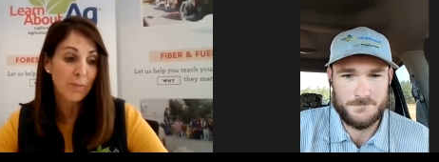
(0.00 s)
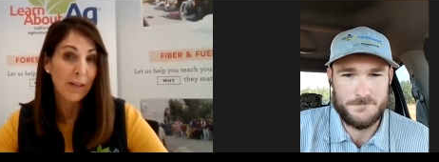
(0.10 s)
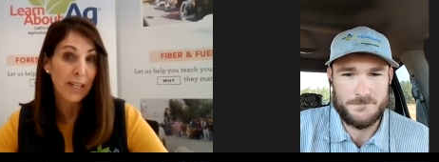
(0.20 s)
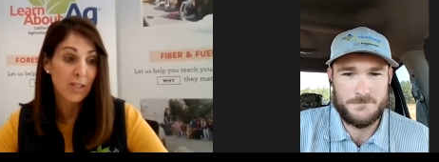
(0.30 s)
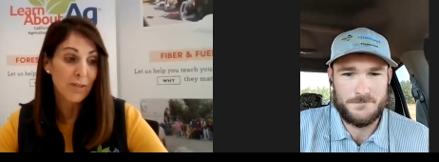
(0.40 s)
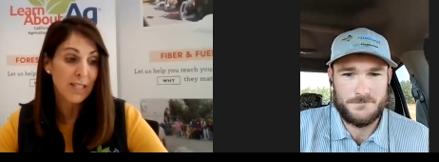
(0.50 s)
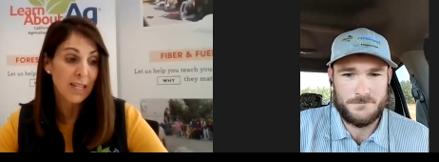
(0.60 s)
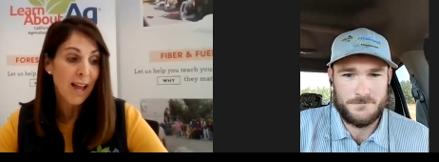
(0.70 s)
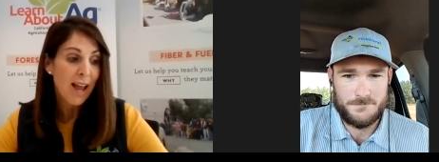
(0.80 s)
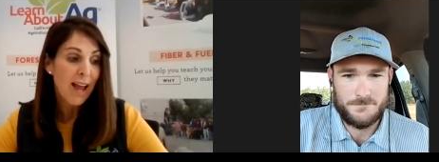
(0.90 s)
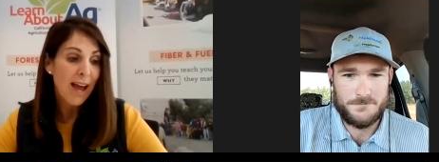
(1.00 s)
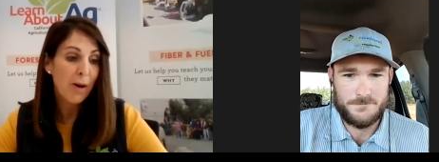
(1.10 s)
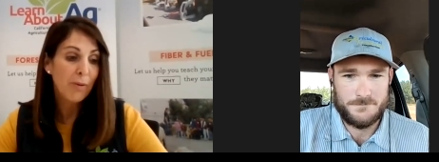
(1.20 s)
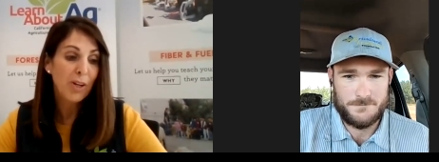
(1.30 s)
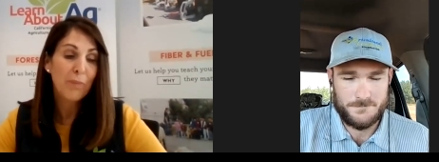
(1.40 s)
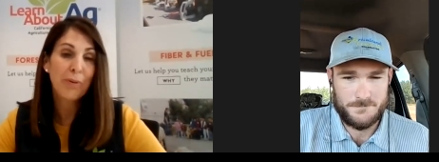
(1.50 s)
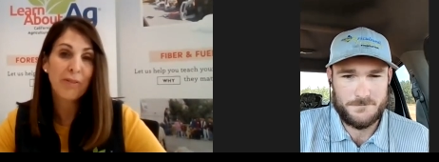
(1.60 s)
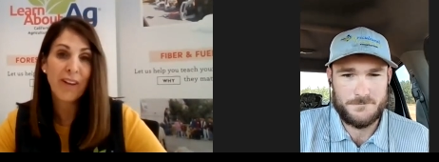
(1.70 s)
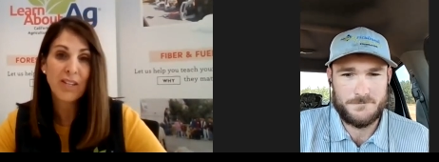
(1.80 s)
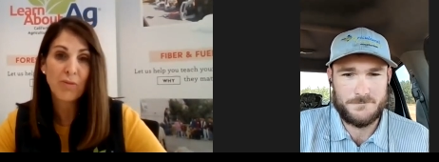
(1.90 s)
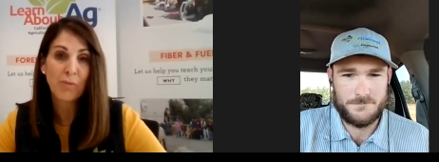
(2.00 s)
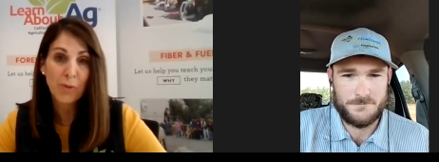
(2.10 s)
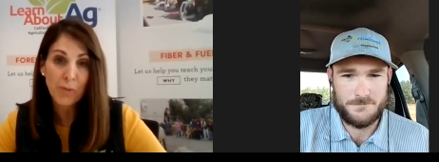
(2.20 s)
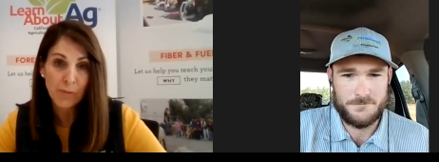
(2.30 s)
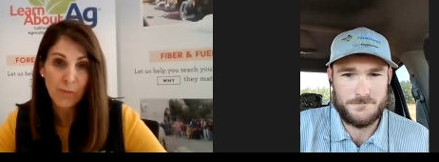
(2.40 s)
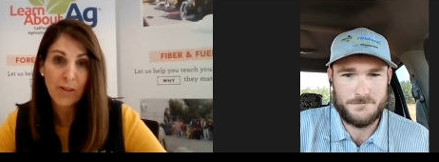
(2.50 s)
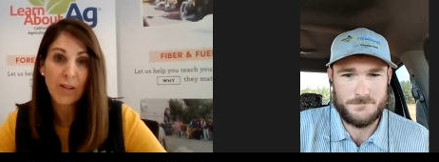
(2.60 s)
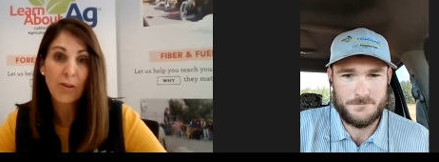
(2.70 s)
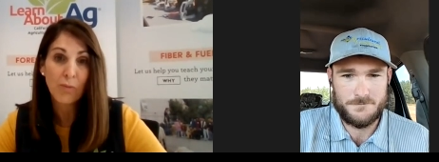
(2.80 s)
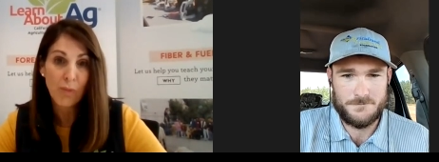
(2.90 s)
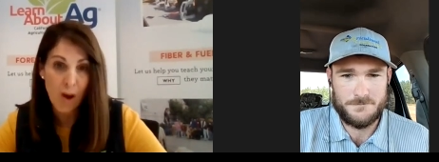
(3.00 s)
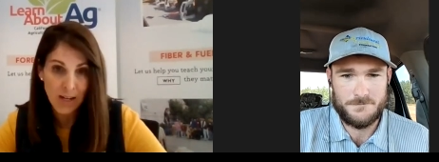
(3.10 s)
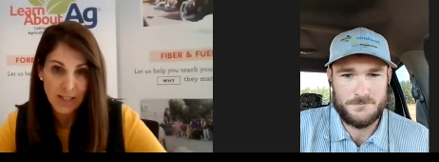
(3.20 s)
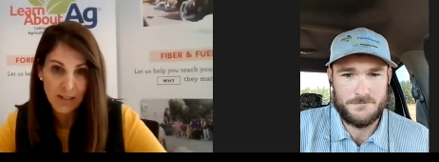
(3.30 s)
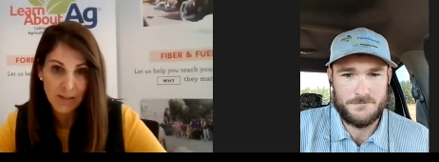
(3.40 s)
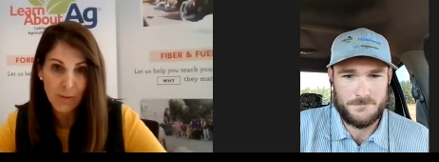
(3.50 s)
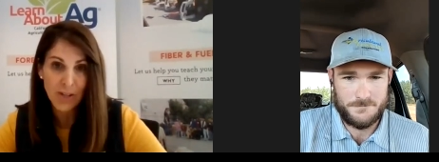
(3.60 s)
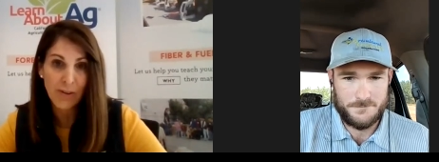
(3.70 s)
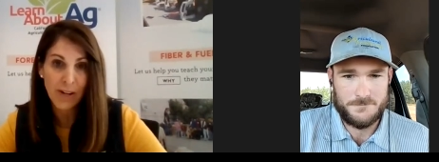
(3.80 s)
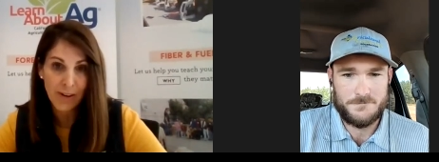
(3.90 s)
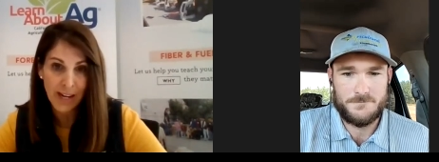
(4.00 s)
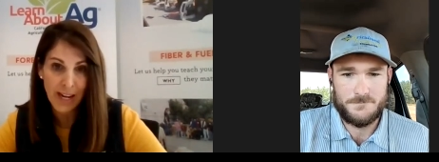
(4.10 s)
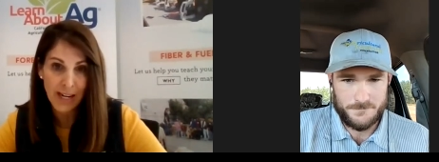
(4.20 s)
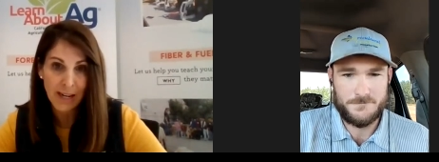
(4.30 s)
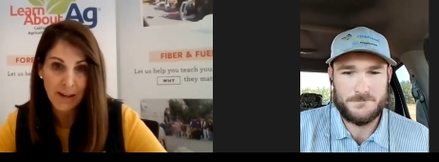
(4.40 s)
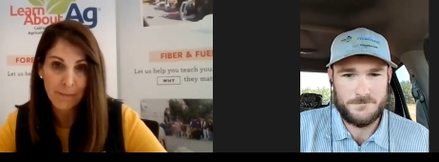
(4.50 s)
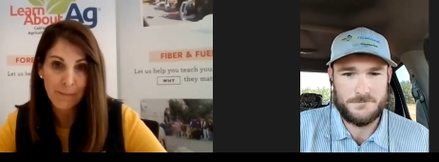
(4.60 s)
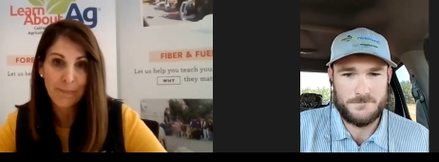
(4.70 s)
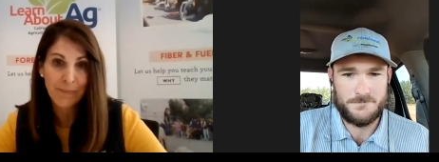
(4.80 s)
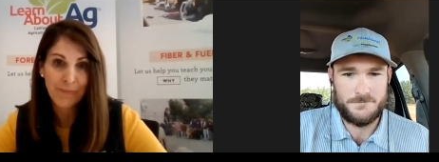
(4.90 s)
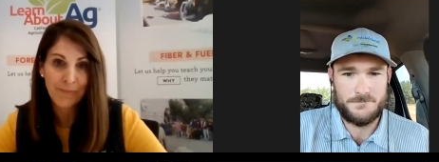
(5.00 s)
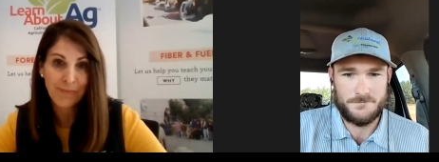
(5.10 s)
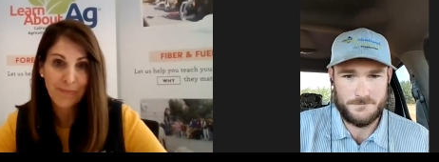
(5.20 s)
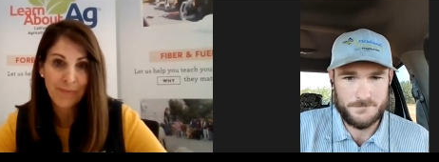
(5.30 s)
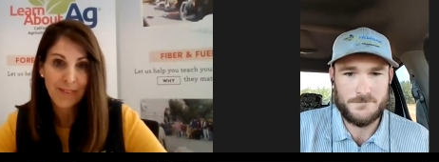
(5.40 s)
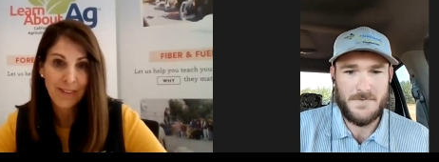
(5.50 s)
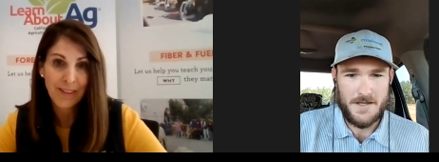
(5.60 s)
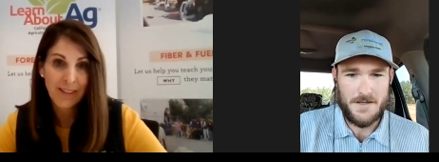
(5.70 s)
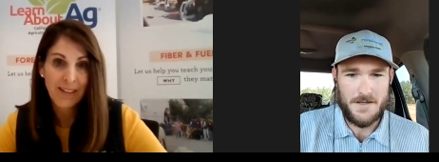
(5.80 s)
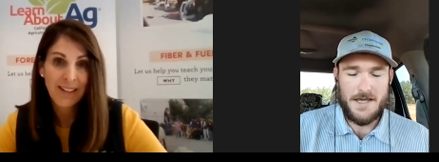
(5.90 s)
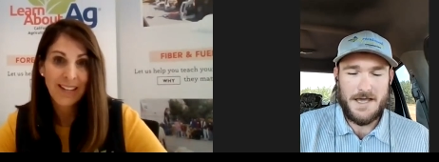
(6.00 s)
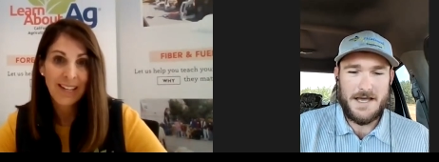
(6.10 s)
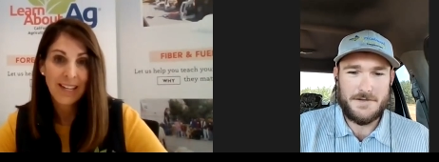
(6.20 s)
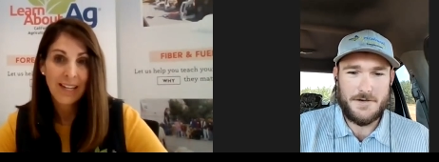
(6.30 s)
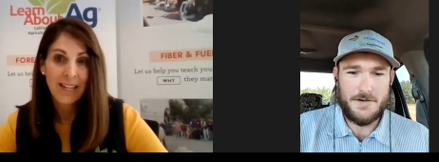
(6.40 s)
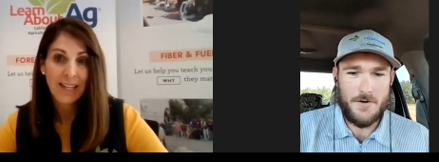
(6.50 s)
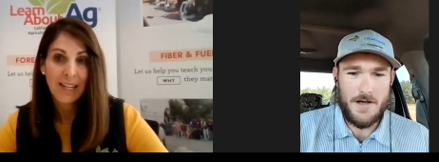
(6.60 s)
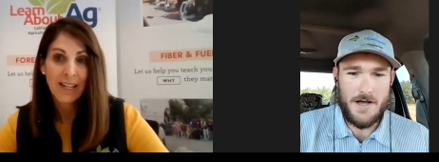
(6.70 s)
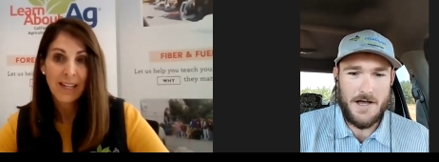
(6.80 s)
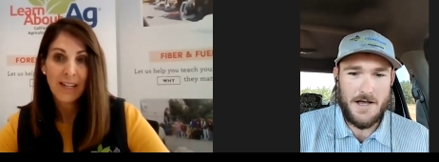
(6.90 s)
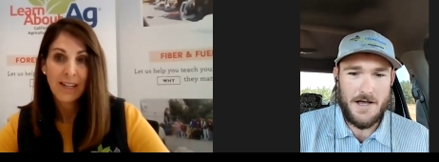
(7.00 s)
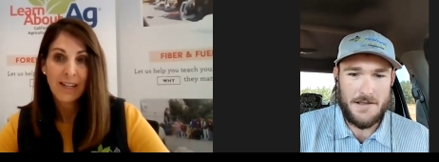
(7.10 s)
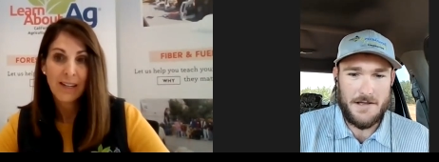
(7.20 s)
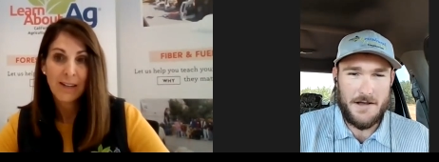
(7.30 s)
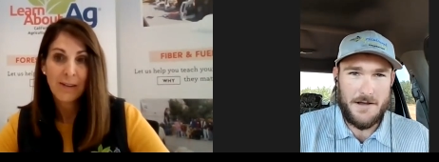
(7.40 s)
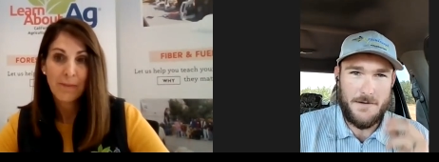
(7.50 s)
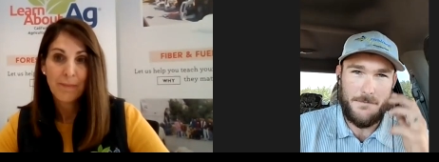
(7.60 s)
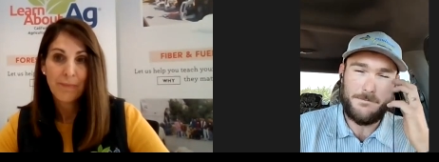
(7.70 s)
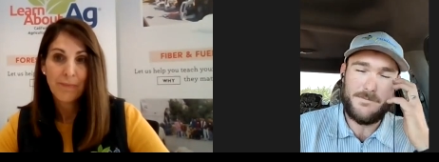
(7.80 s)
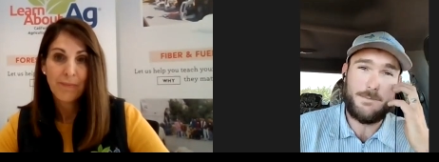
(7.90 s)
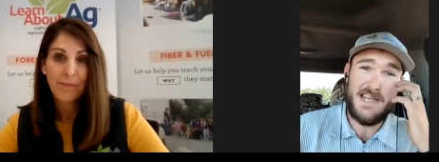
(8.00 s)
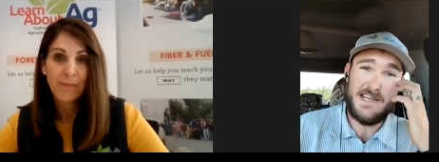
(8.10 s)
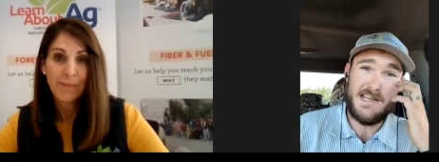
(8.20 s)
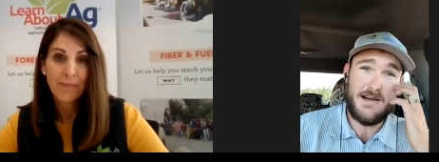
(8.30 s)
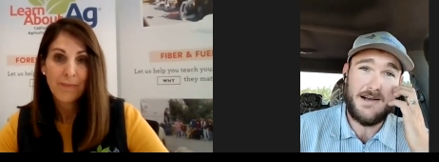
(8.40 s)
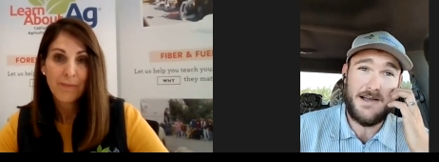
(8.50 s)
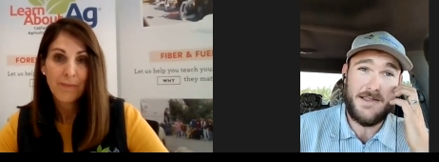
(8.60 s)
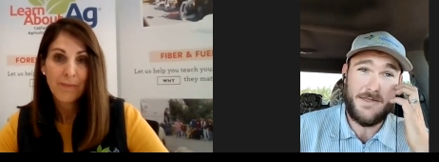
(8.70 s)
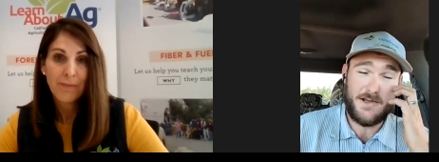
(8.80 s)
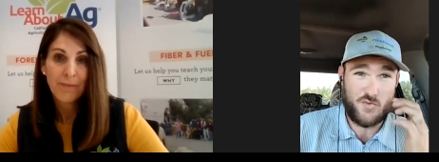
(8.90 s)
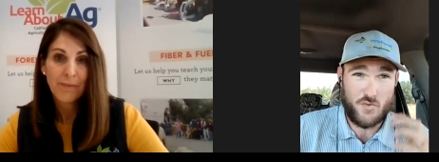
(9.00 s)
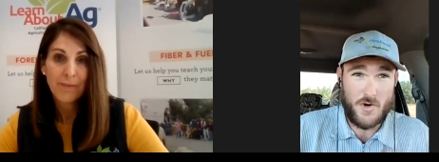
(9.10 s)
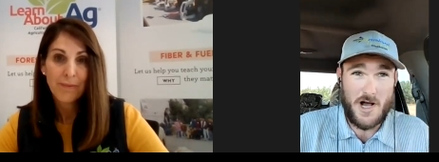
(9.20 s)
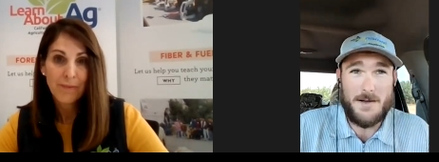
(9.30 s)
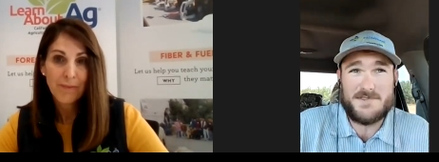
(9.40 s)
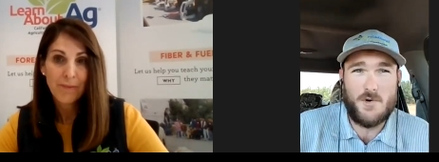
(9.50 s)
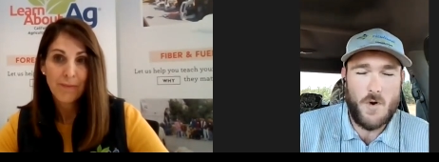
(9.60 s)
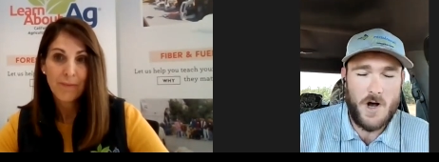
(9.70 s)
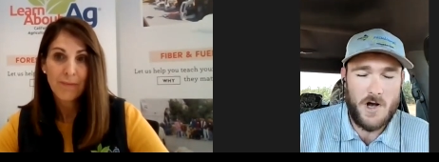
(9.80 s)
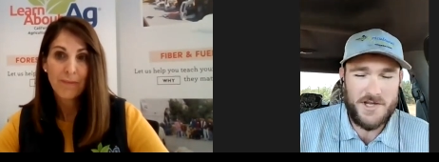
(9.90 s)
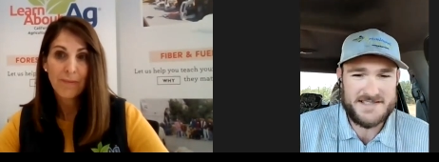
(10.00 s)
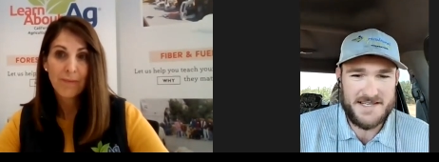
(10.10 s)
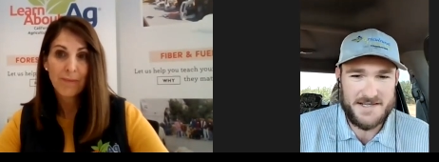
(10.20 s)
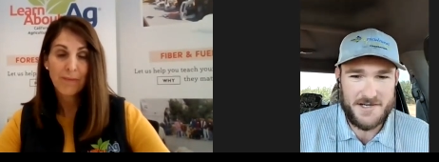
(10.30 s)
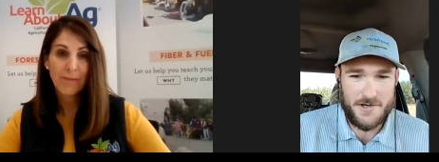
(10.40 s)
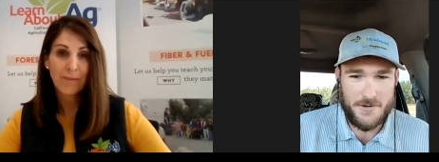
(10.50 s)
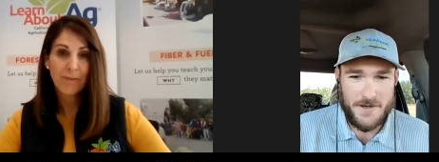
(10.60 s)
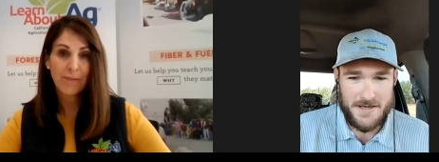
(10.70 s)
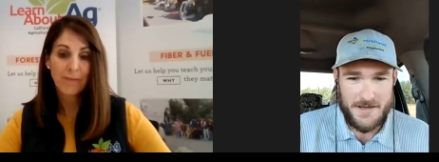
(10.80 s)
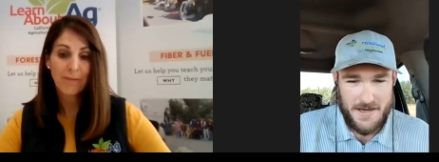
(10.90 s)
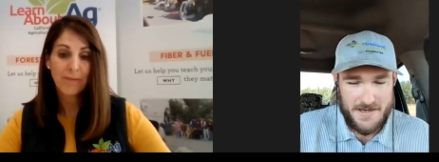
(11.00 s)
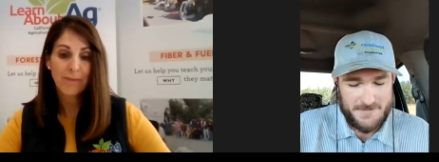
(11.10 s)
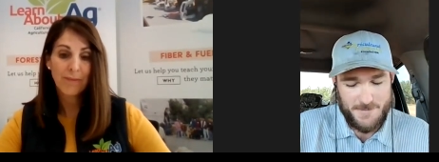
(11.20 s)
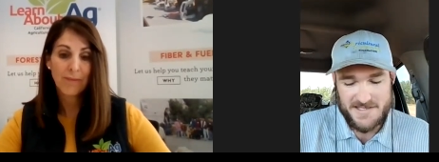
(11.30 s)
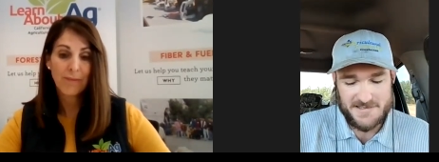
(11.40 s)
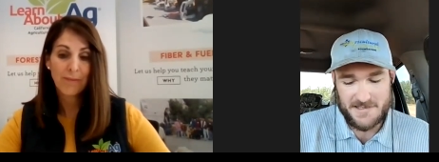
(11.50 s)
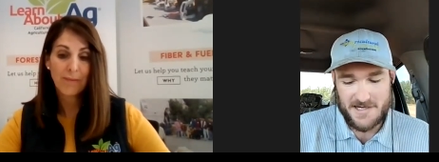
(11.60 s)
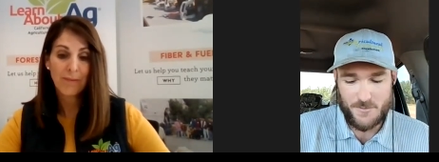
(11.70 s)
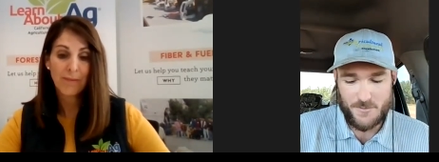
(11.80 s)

Speaker 1: is really interesting. How do you prevent root rot when you're irrigating?
Speaker 2: Yeah, so uh, um, depending on the crop, so walnuts can go, and, and depends on kind of